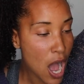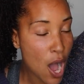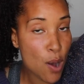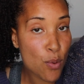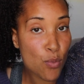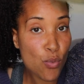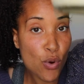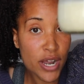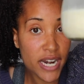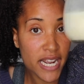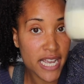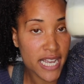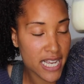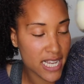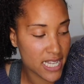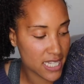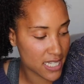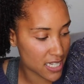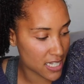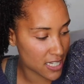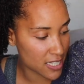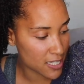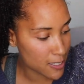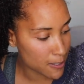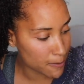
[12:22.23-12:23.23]
And what it
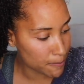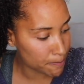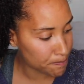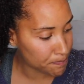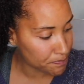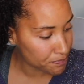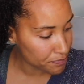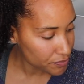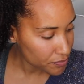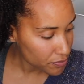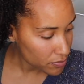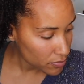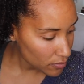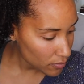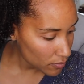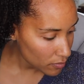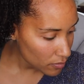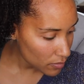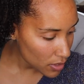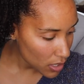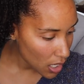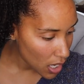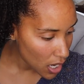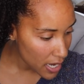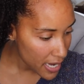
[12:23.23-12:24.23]
is
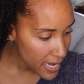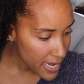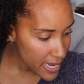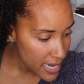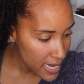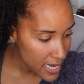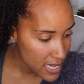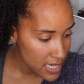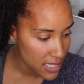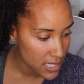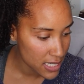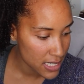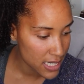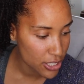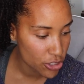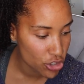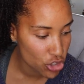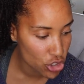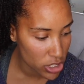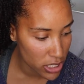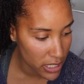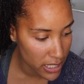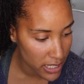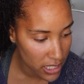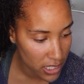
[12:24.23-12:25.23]
it is
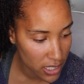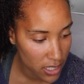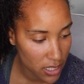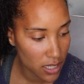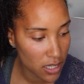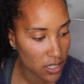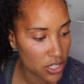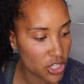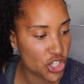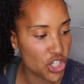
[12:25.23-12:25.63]
literally